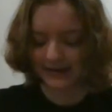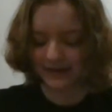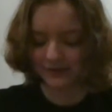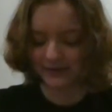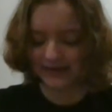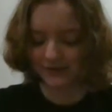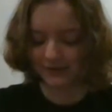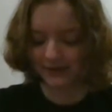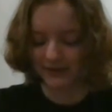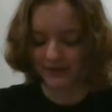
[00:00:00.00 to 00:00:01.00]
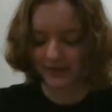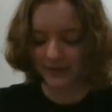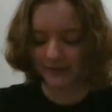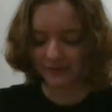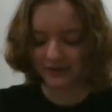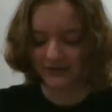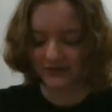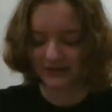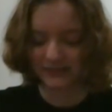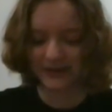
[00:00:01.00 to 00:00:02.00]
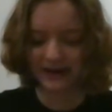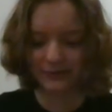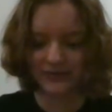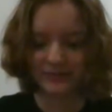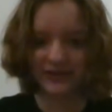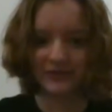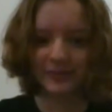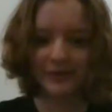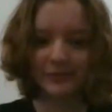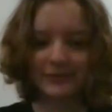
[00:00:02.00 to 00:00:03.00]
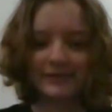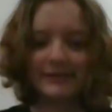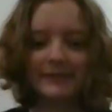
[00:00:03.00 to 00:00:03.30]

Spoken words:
If only he'd realized that the pebble resting on his back was the magic pebble.